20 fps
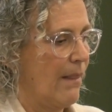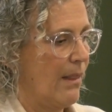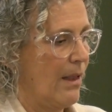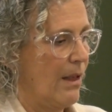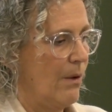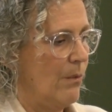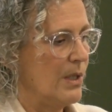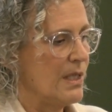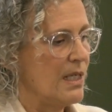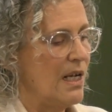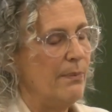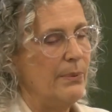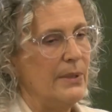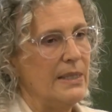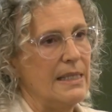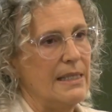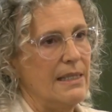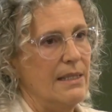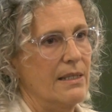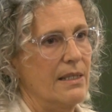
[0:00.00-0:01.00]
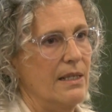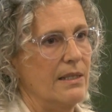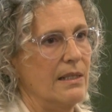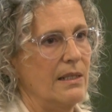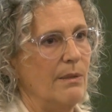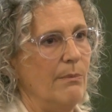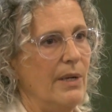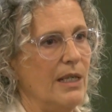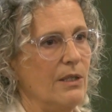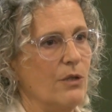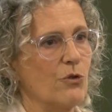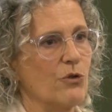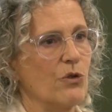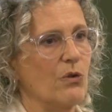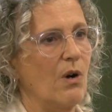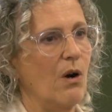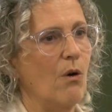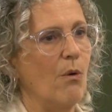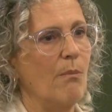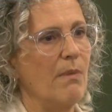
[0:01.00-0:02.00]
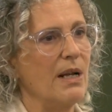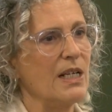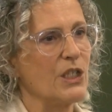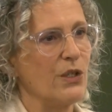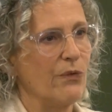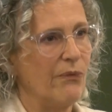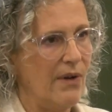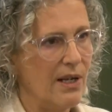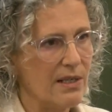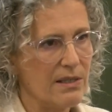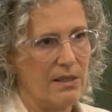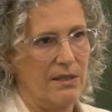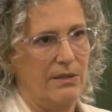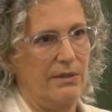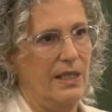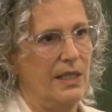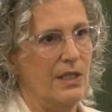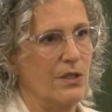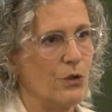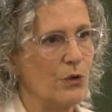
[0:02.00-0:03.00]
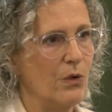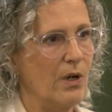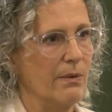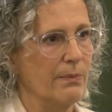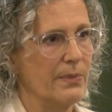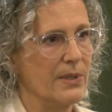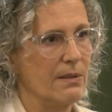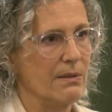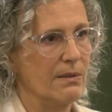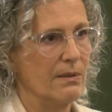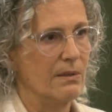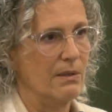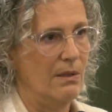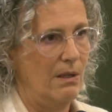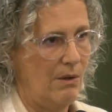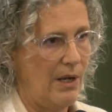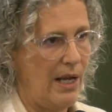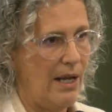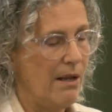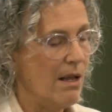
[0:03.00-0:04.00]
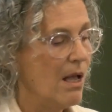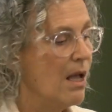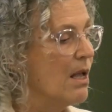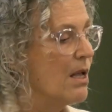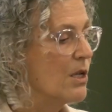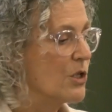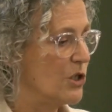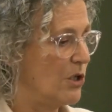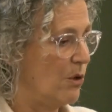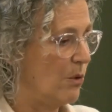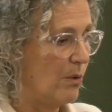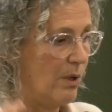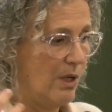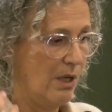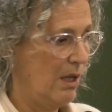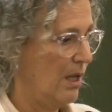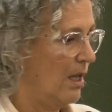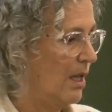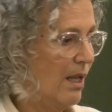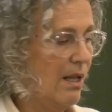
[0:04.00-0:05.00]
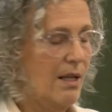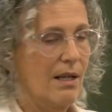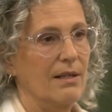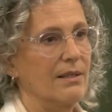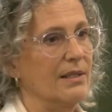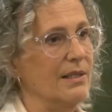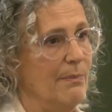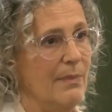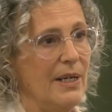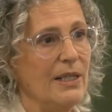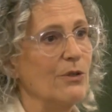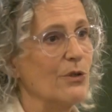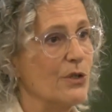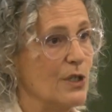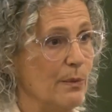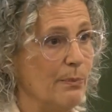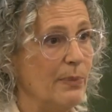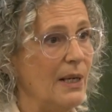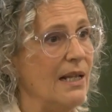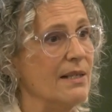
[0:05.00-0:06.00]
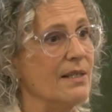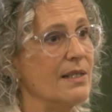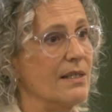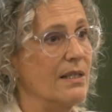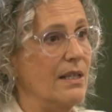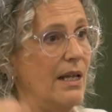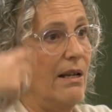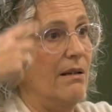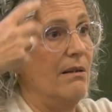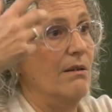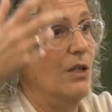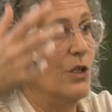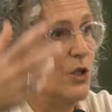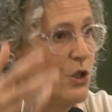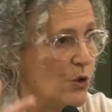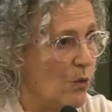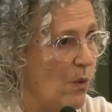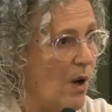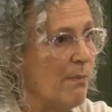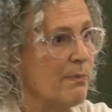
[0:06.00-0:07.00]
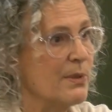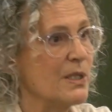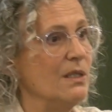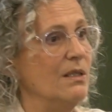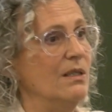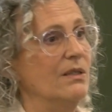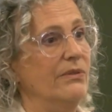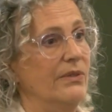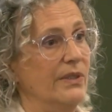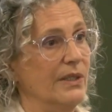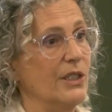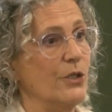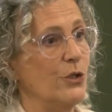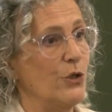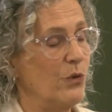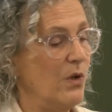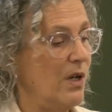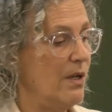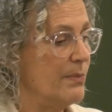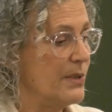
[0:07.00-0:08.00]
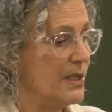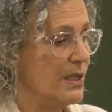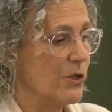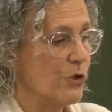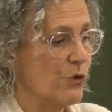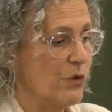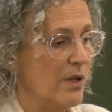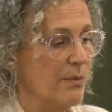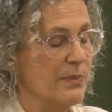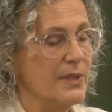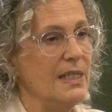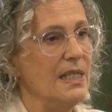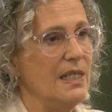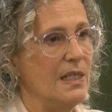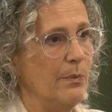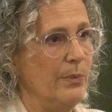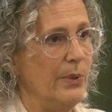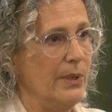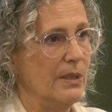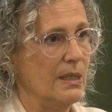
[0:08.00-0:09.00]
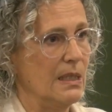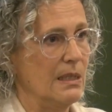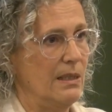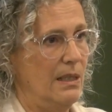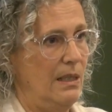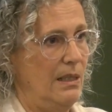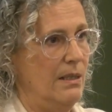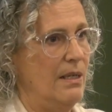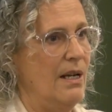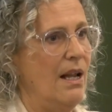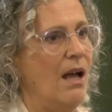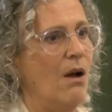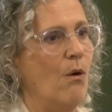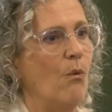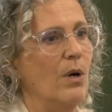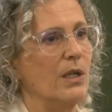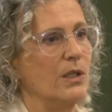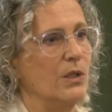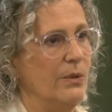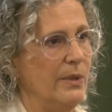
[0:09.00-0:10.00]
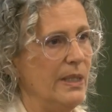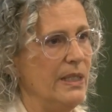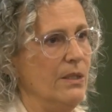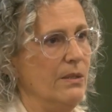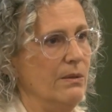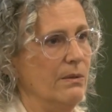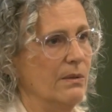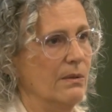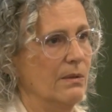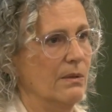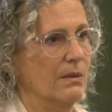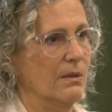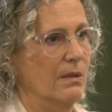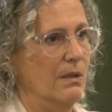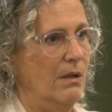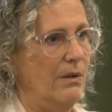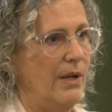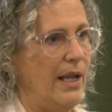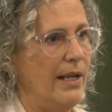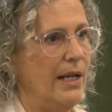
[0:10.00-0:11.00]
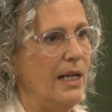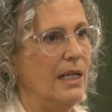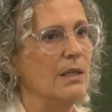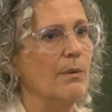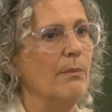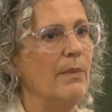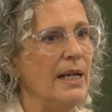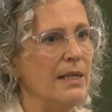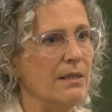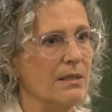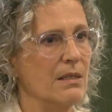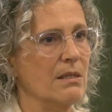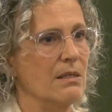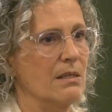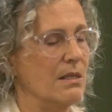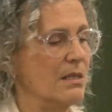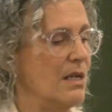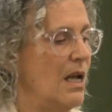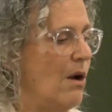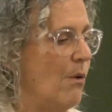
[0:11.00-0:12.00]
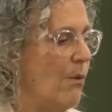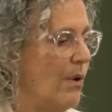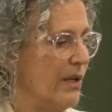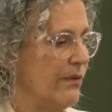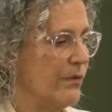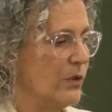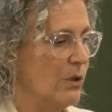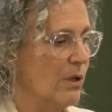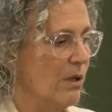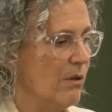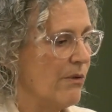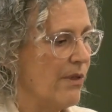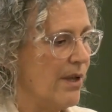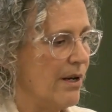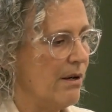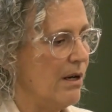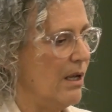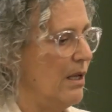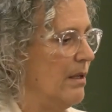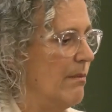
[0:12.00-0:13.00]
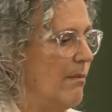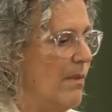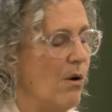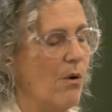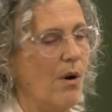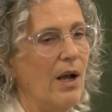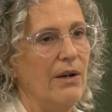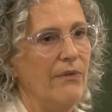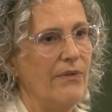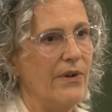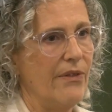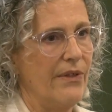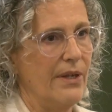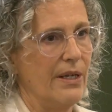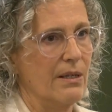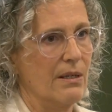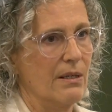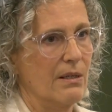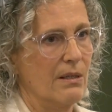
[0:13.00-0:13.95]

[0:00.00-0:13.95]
What happens is that the meadows grow much faster than shrubs, okay? So the meadows, the plants, they swamped over the shrubs disappeared. And now what do we do? Okay, in the maintenance now we have to go there and mow everything.